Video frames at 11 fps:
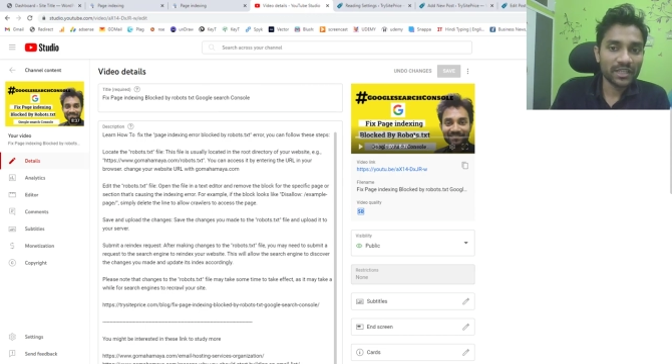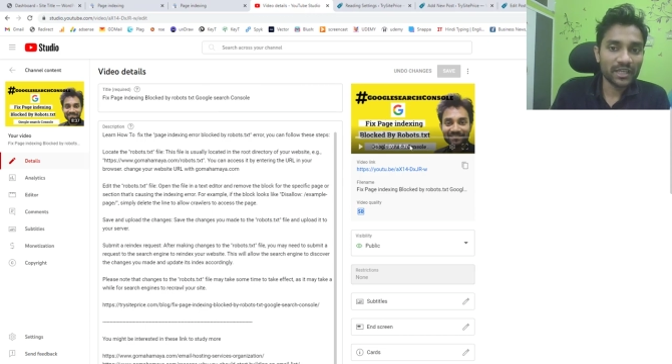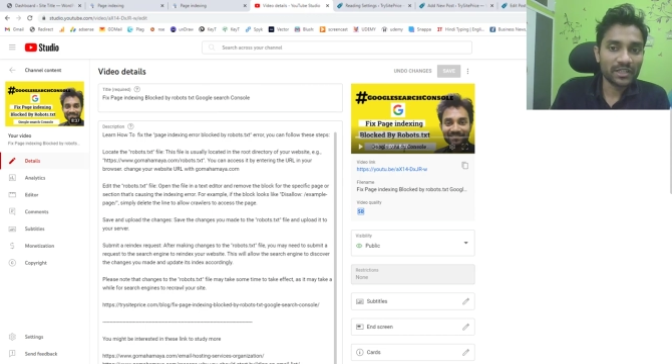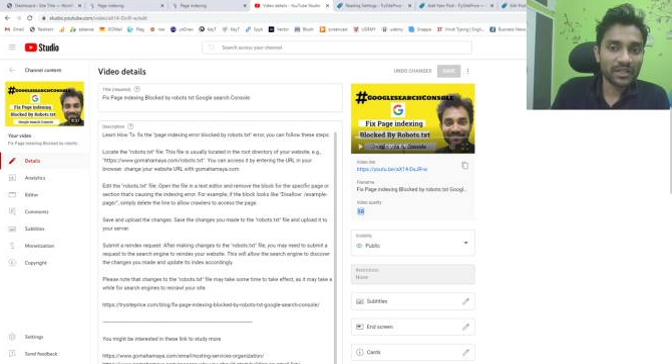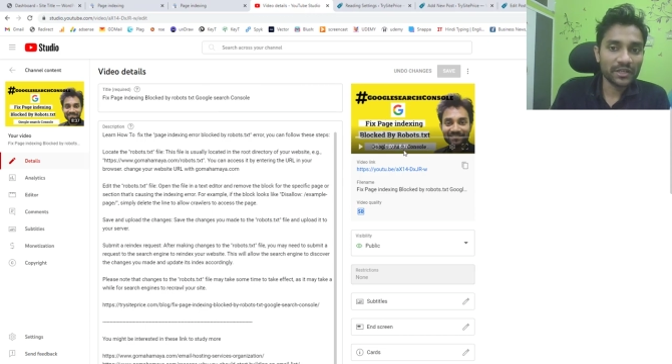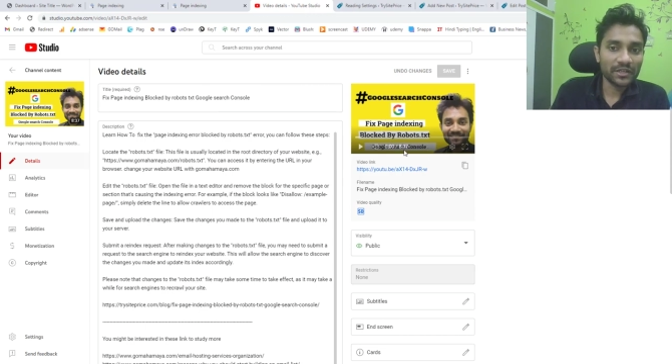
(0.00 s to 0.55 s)
I
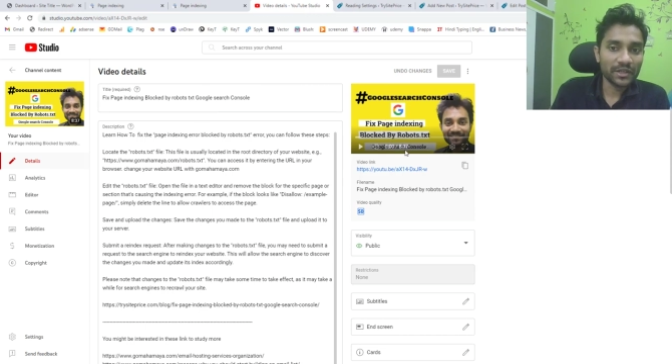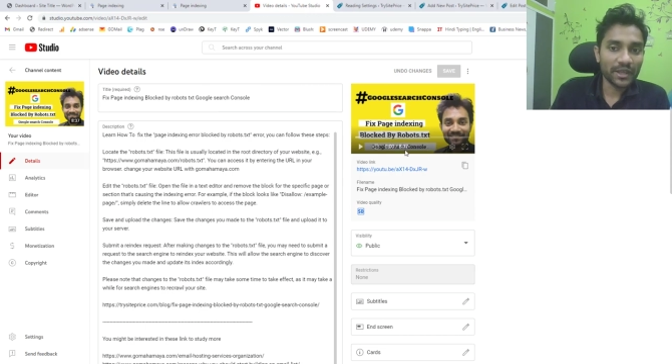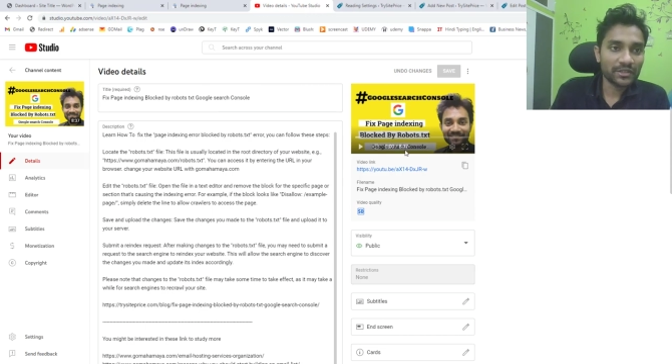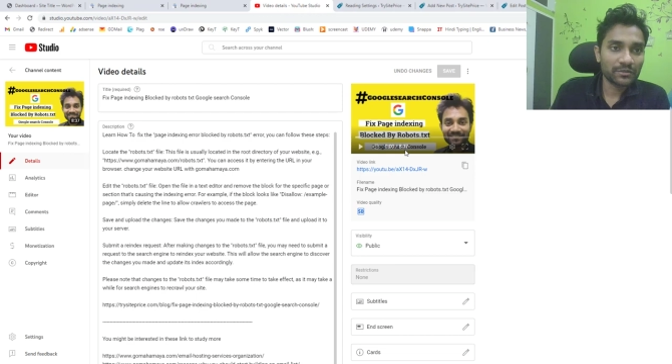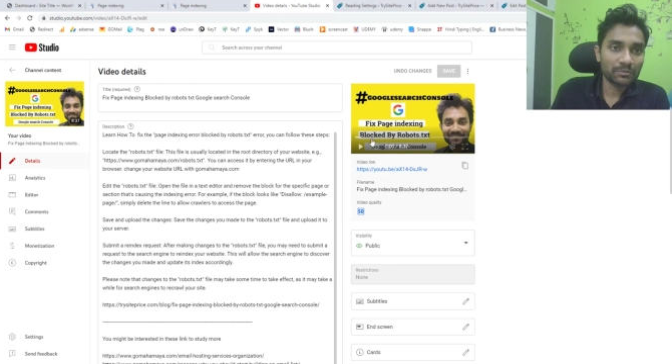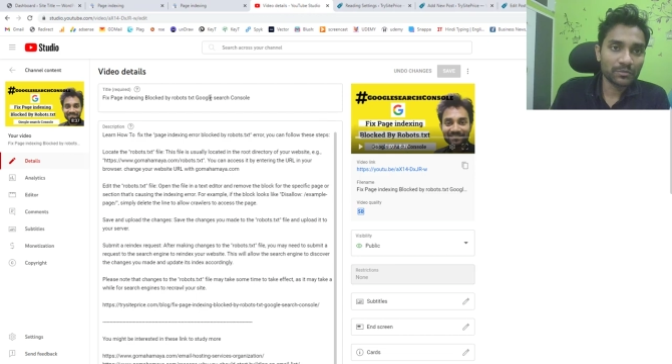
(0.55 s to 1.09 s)
created
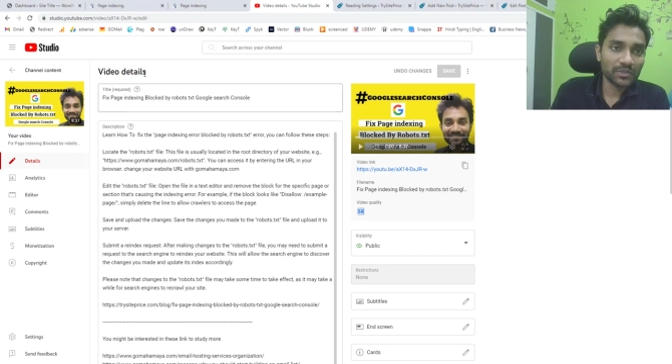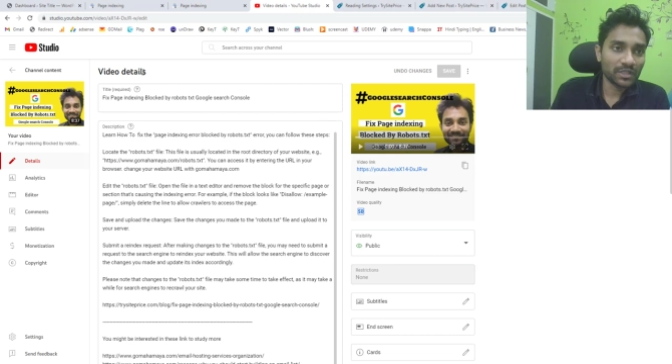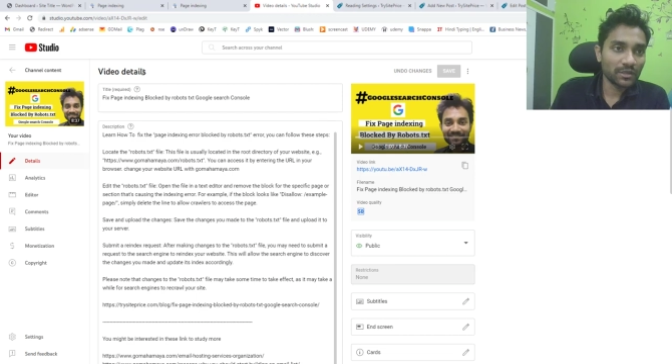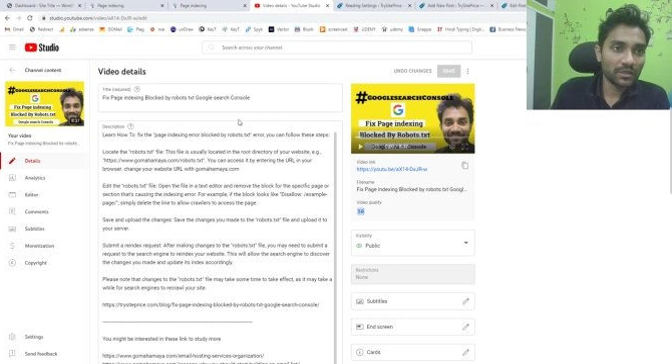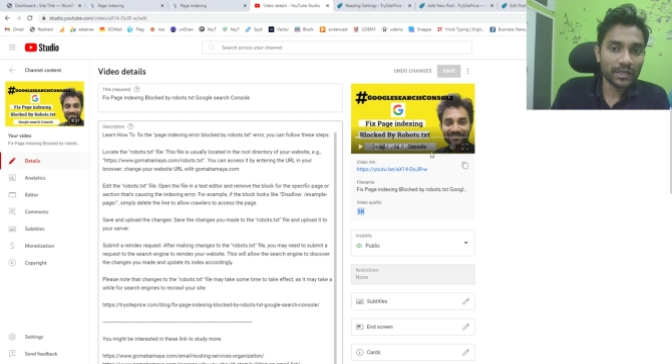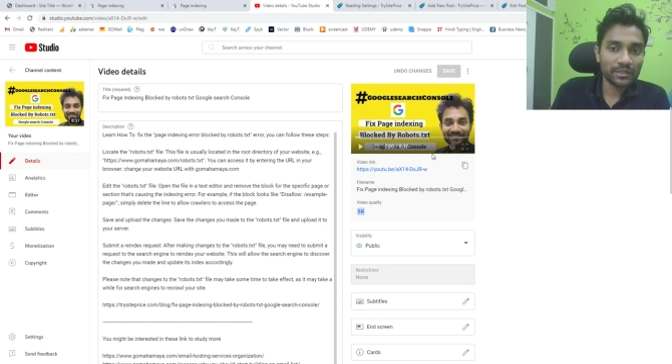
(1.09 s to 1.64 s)
eight
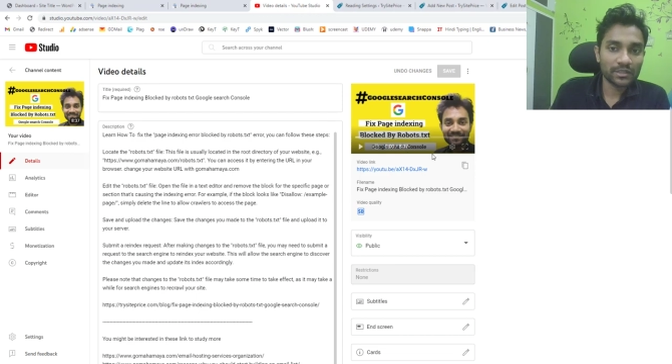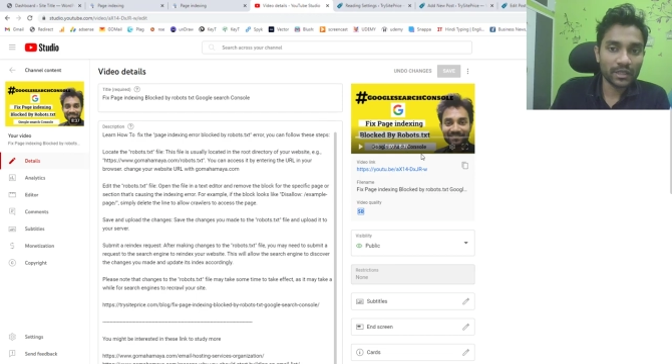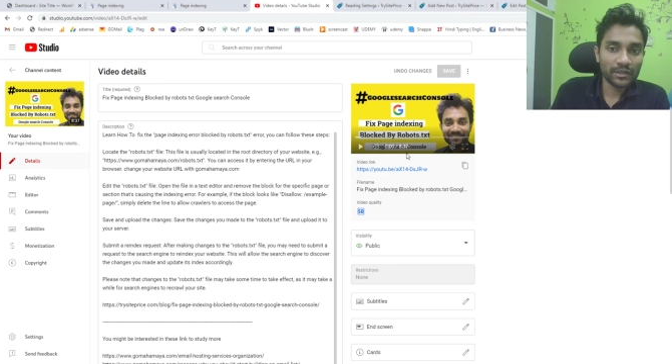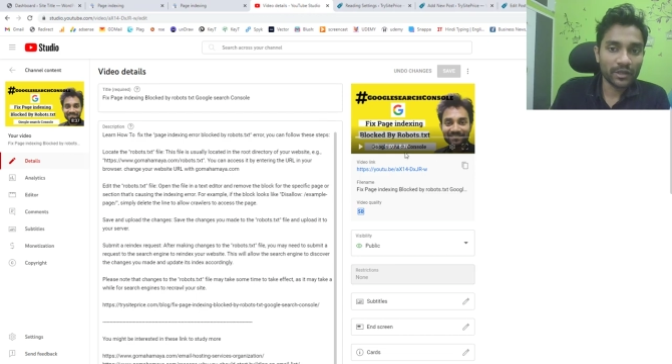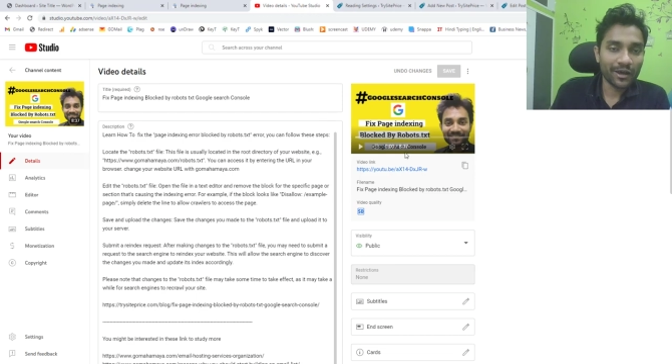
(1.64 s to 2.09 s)
uh, eight and